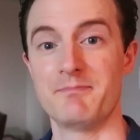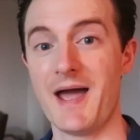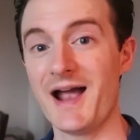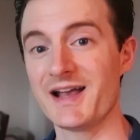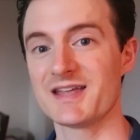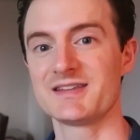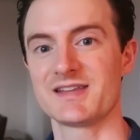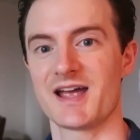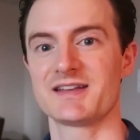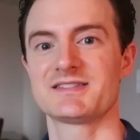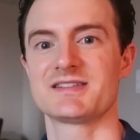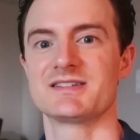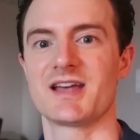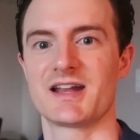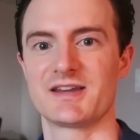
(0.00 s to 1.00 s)
Back in
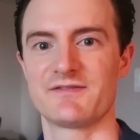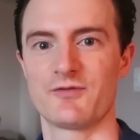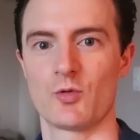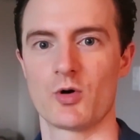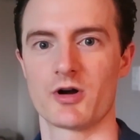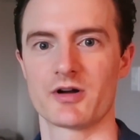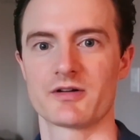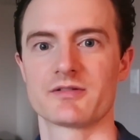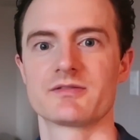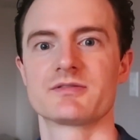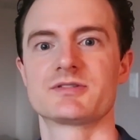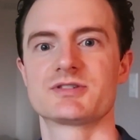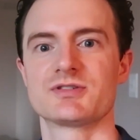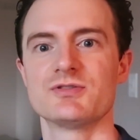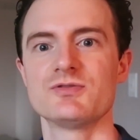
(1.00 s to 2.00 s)
1994,
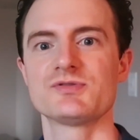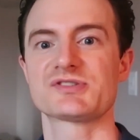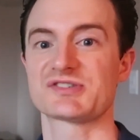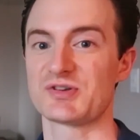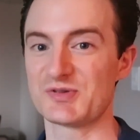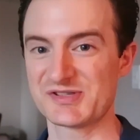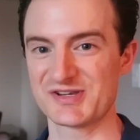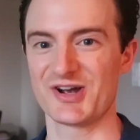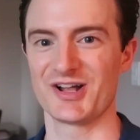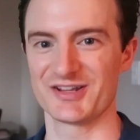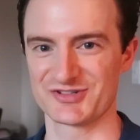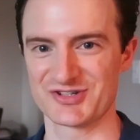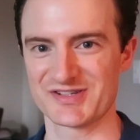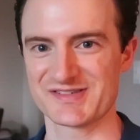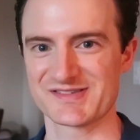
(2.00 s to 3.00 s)
two
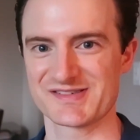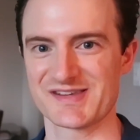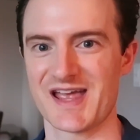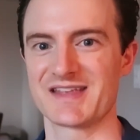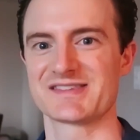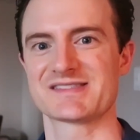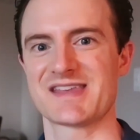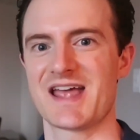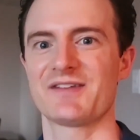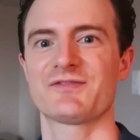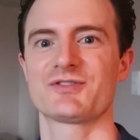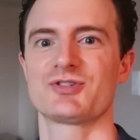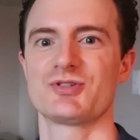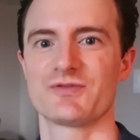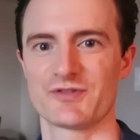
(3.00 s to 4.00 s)
sociologists at
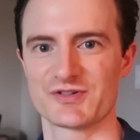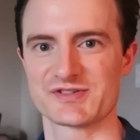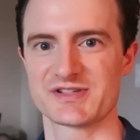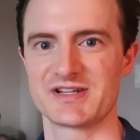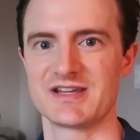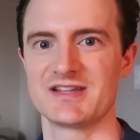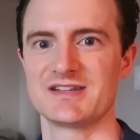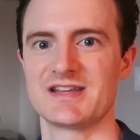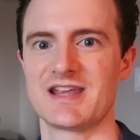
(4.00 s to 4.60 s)
Stanford University